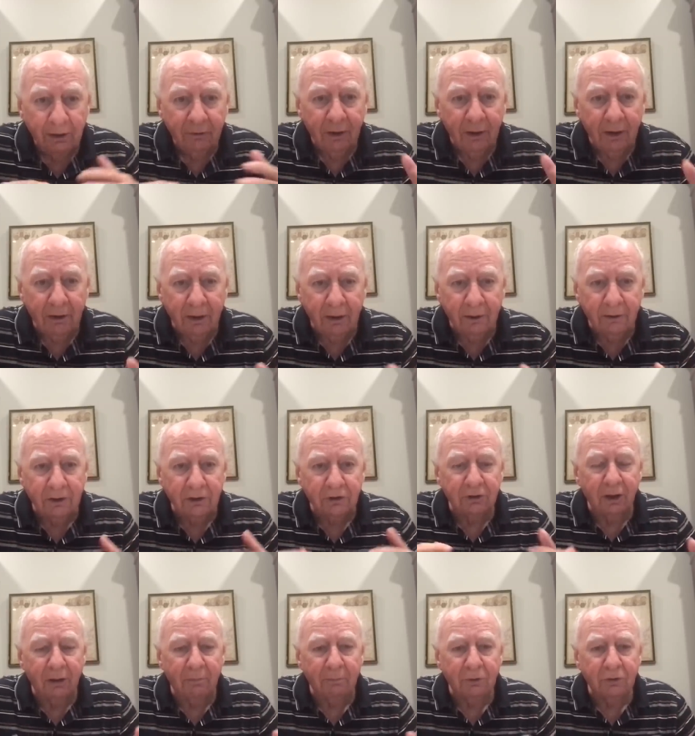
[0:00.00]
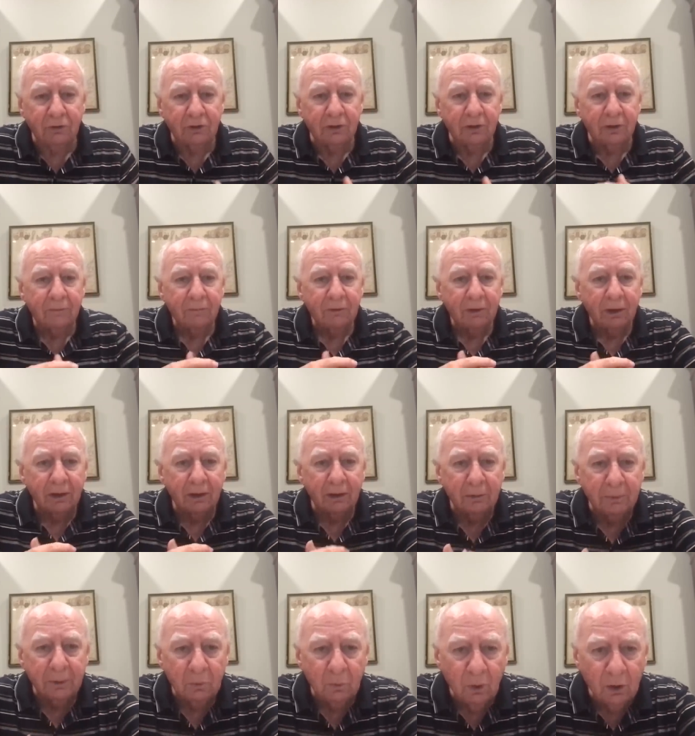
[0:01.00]
Uh, and these numbers are a little
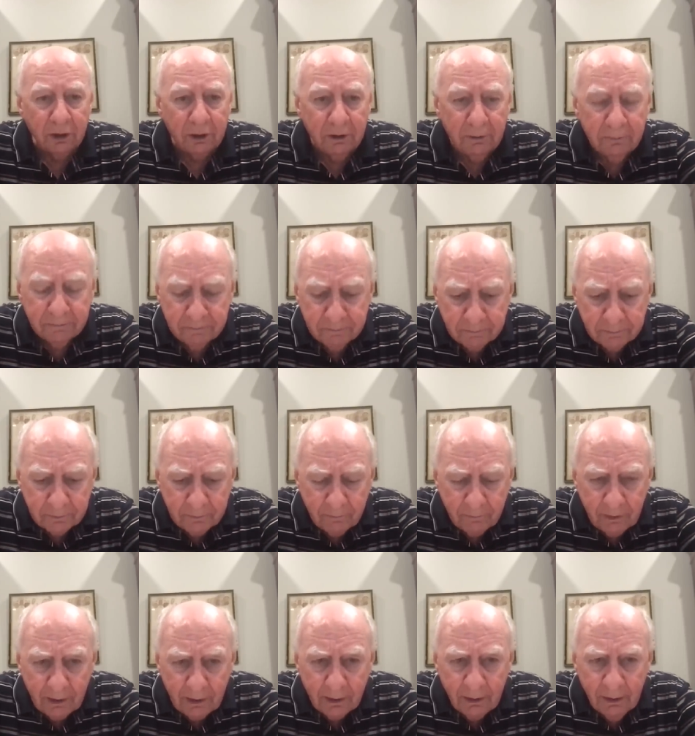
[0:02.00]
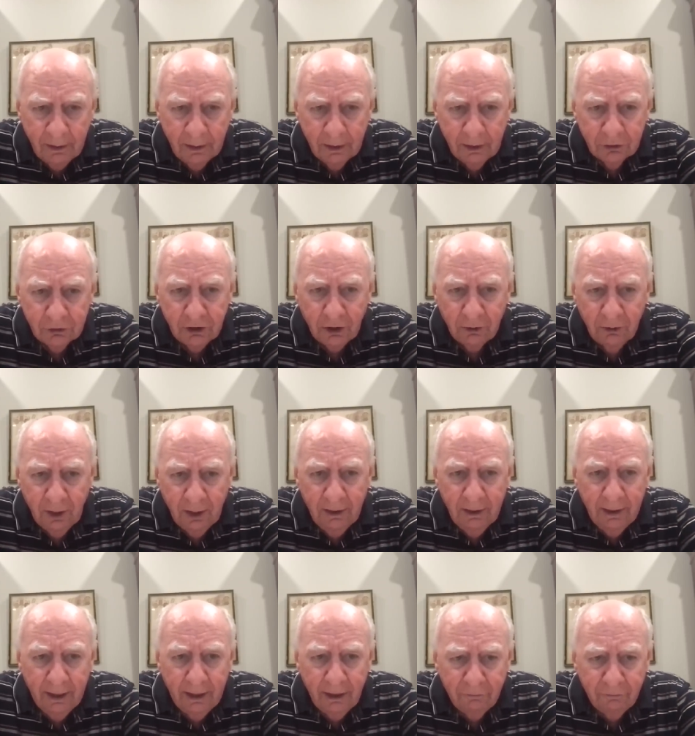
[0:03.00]
bit woolly. So,
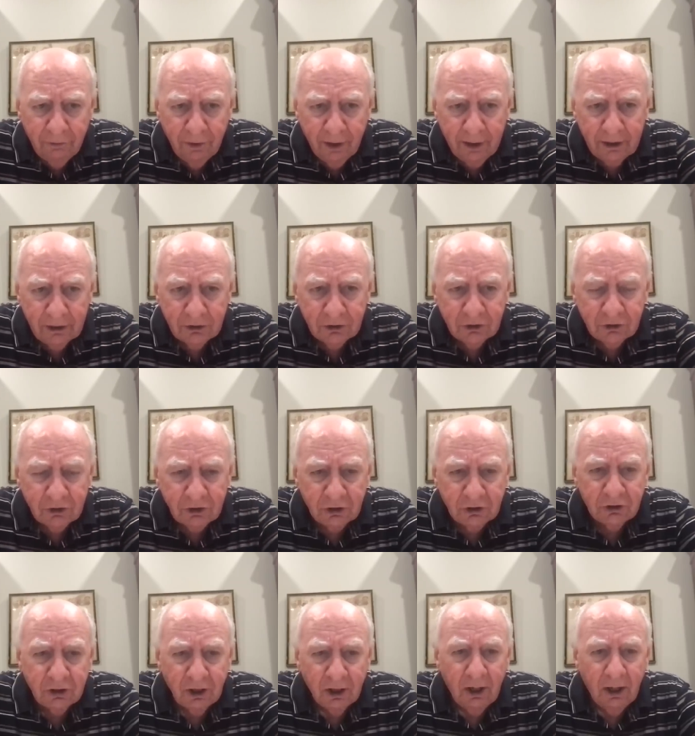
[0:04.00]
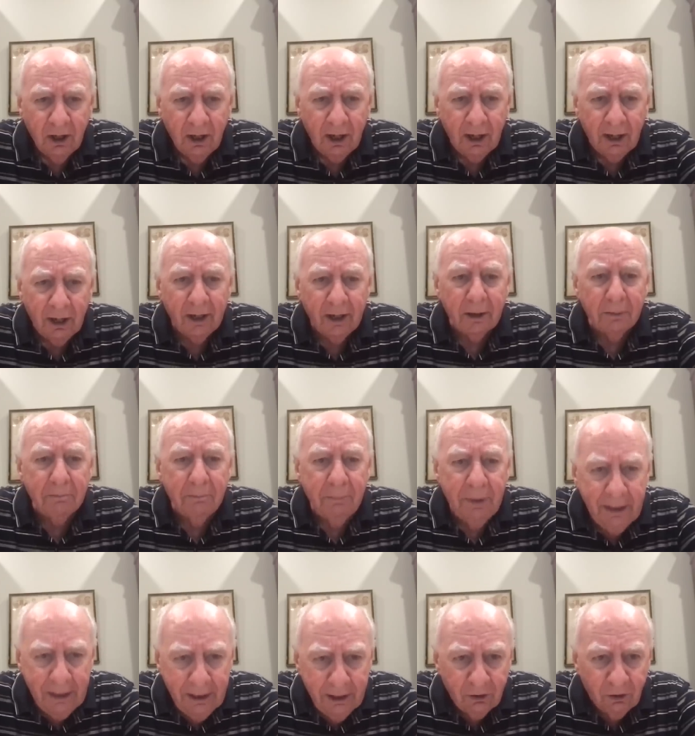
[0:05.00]
so anaphylaxis so is uh, an
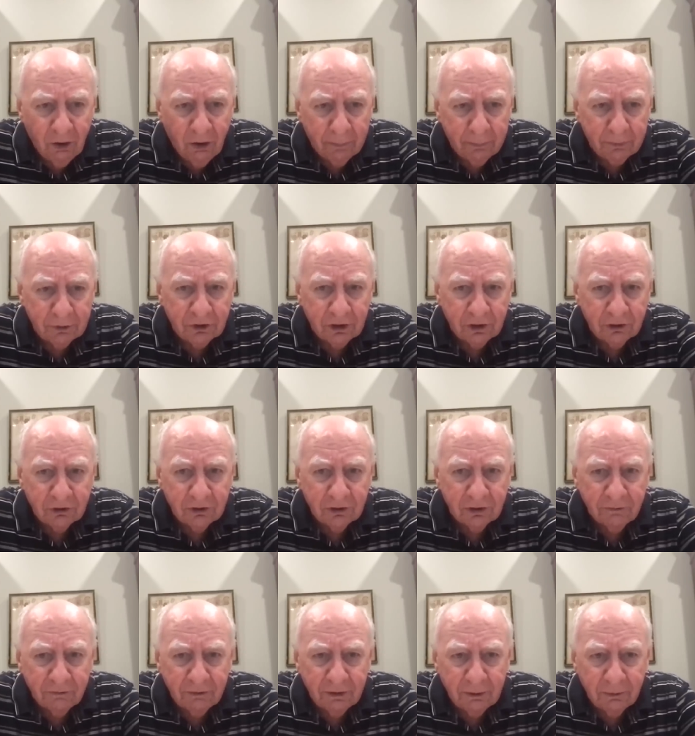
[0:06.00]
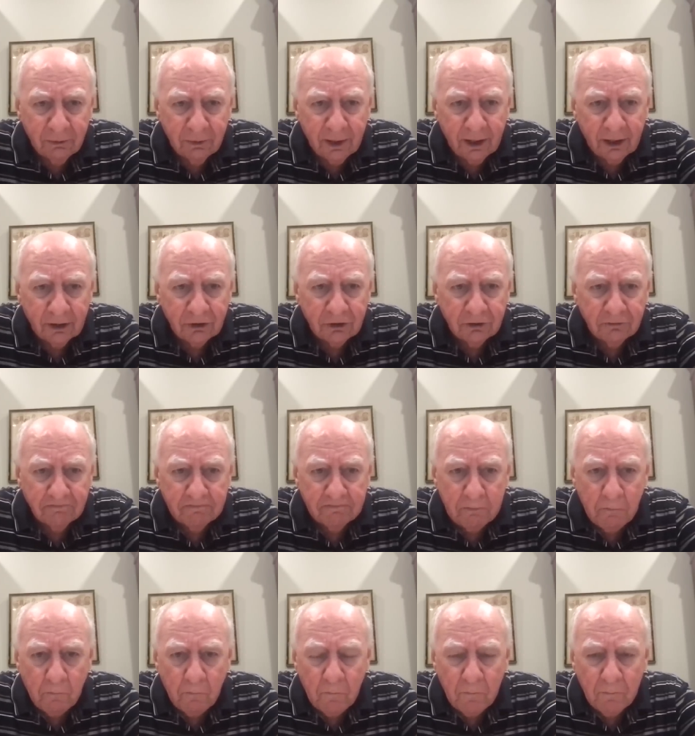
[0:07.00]
immediate hypersensitivity reaction
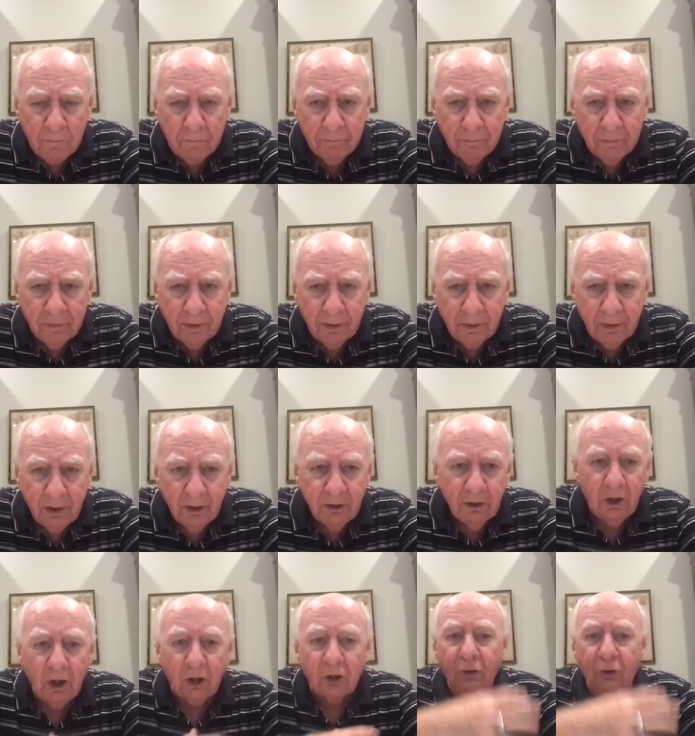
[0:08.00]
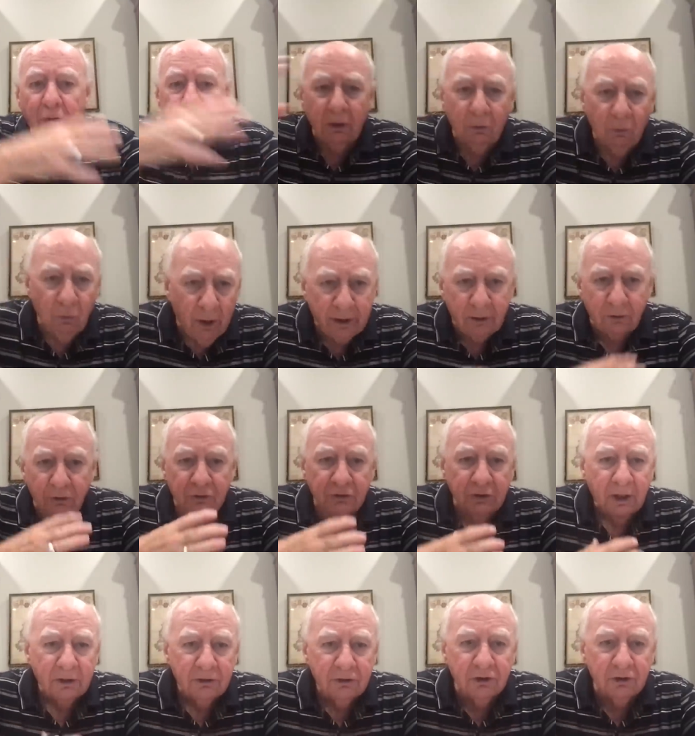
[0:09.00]
occurring right across
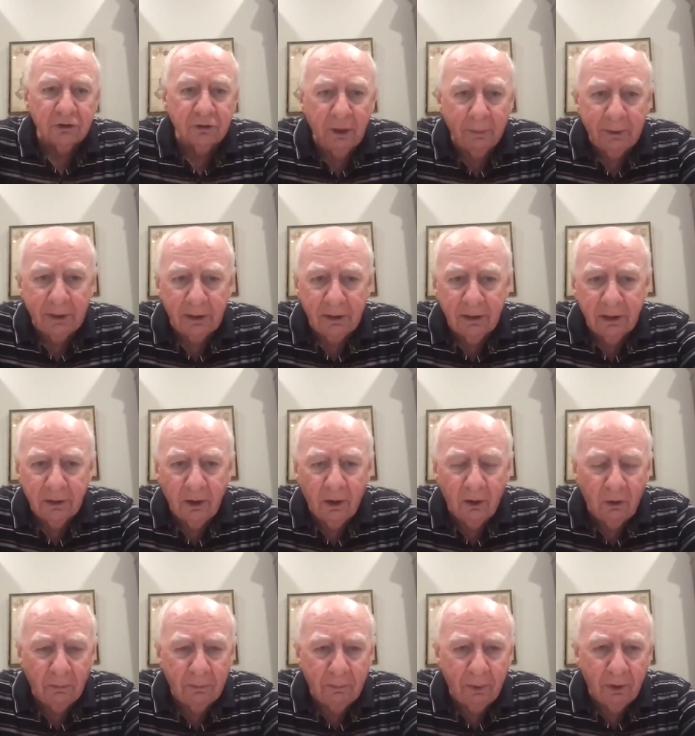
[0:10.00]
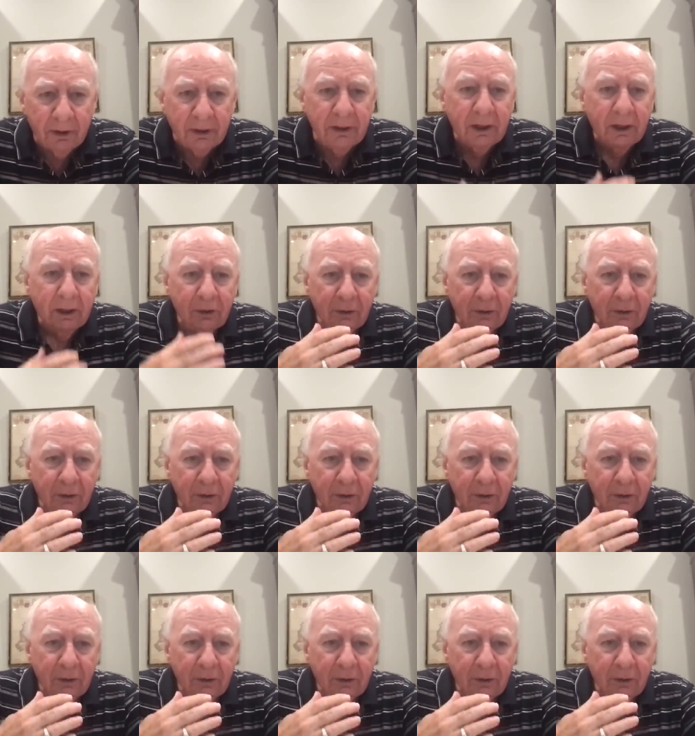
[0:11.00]
systemically in the uh, whole body.